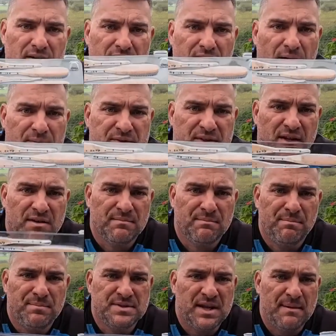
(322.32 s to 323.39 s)
Comes in that
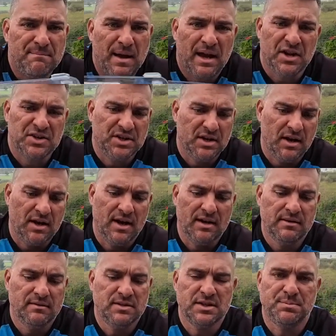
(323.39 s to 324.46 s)
same packaging
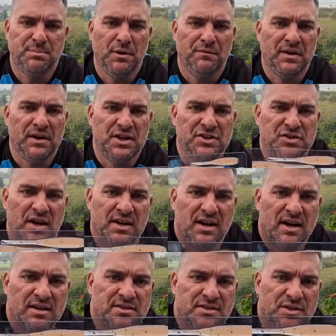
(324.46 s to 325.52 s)
again, just perfectly straight,
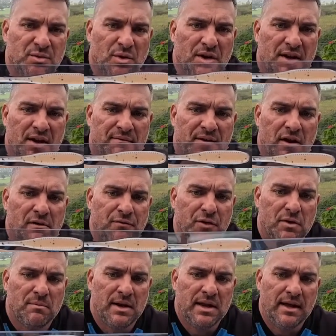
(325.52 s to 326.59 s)
guys. You want to get value for
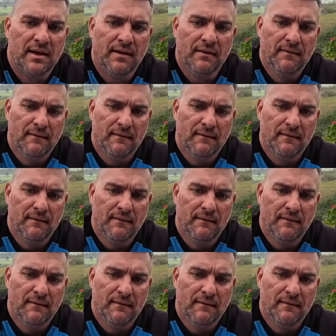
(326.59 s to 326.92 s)
your money, hey?